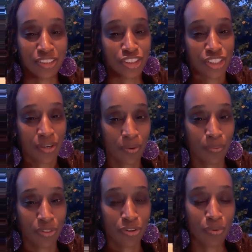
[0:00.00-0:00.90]
share it
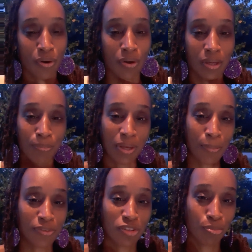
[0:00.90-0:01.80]
with you all and be
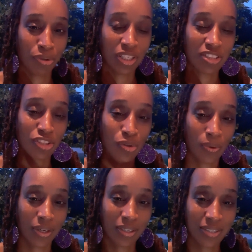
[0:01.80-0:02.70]
able to bring it to you
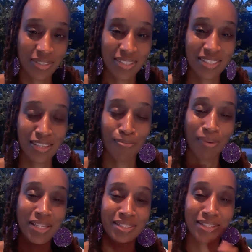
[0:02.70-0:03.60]
on a consistent
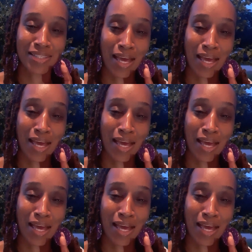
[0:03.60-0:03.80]
basis.